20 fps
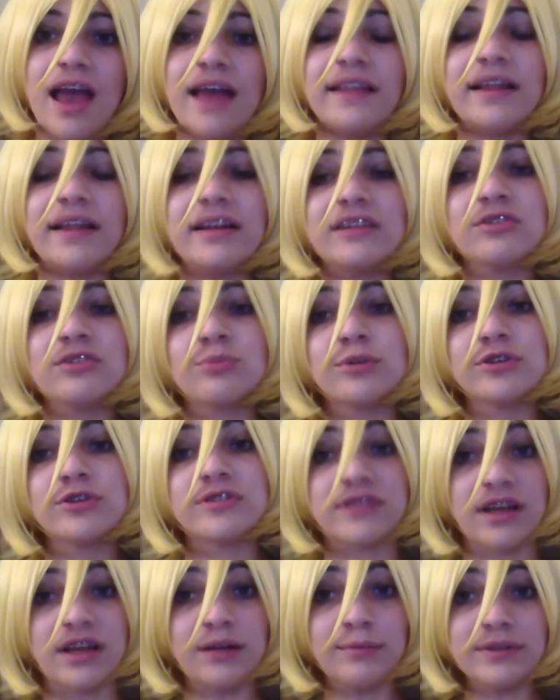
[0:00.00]
and that is where
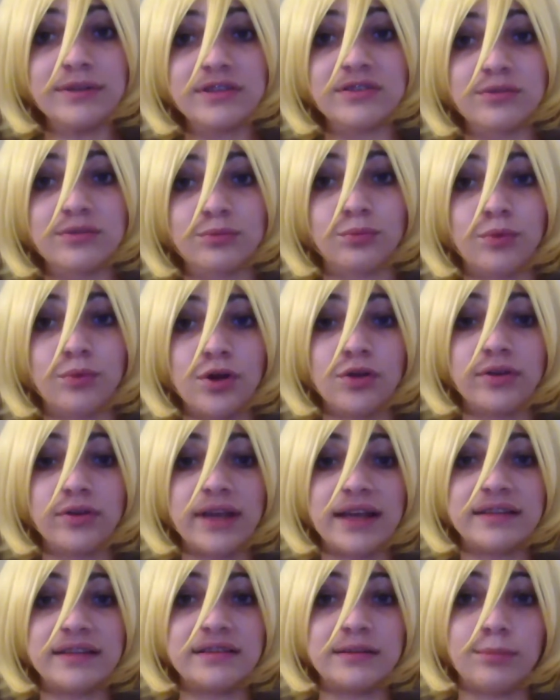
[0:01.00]
sediments will
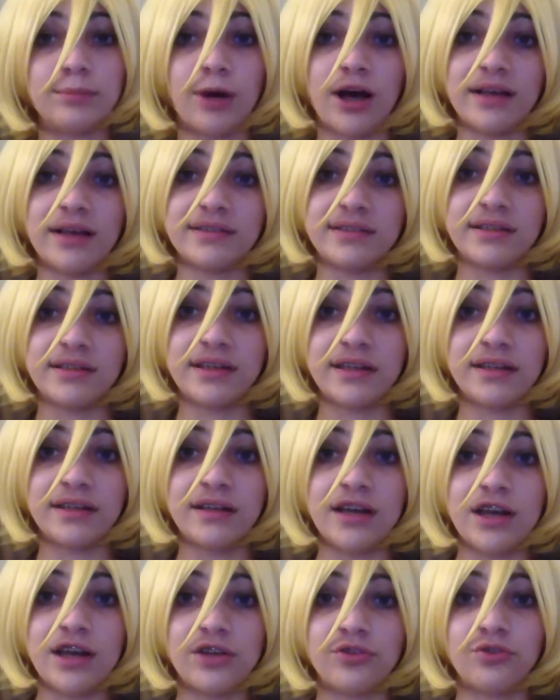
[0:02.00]
get deposited
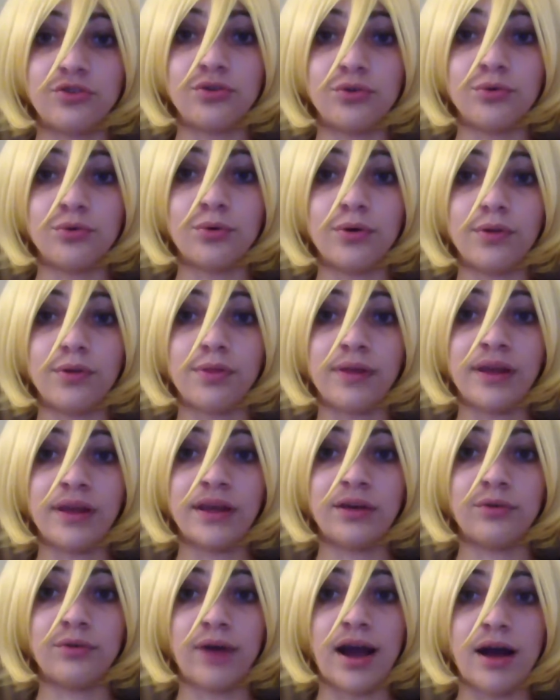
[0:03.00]
to
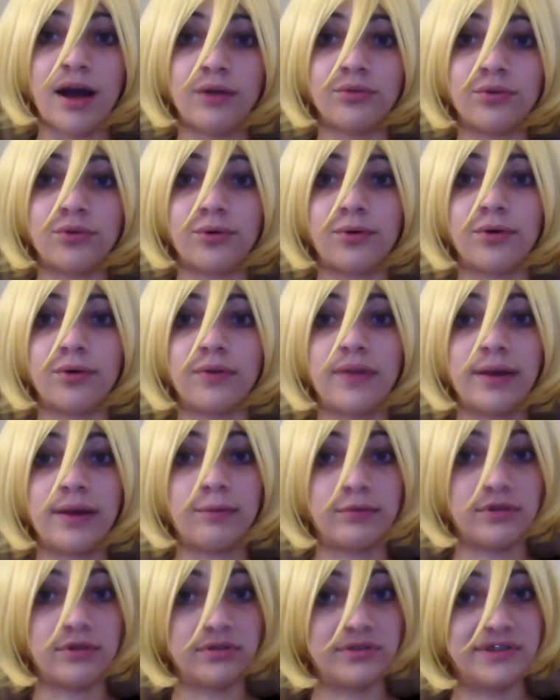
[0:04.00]
the ground, or they
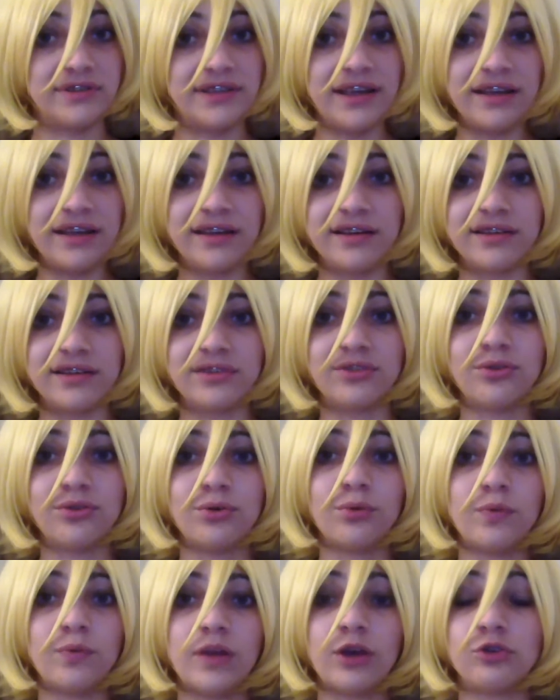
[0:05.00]
will sink
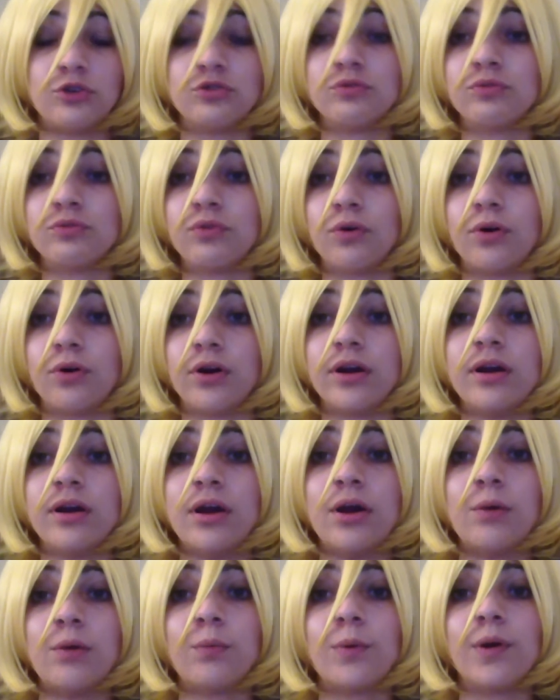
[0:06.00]
to the ocean floor,
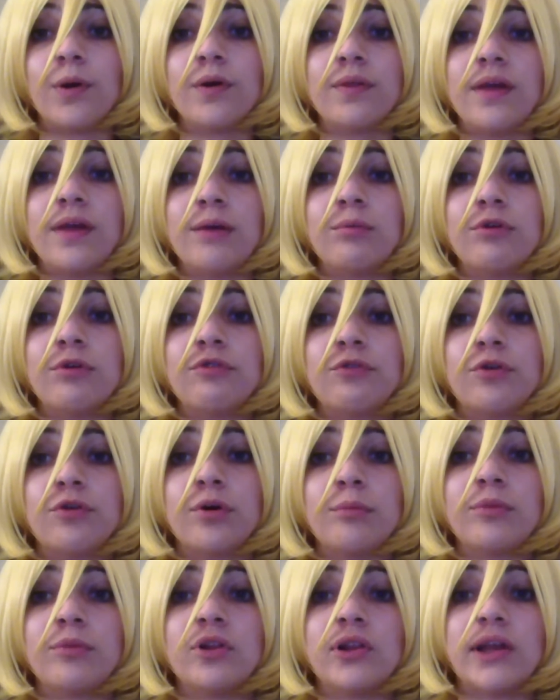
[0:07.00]
where they will
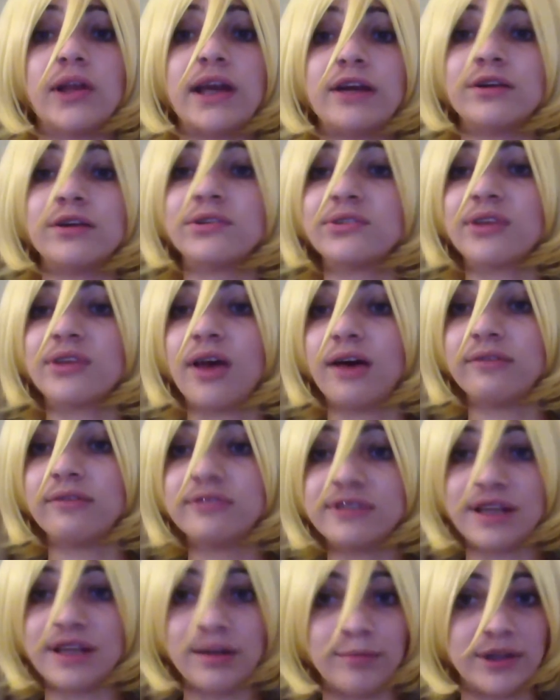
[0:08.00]
form layers of
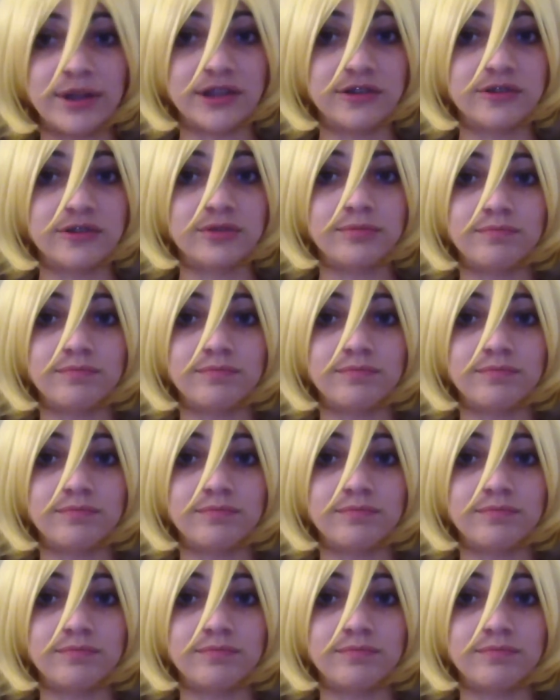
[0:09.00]
sediments.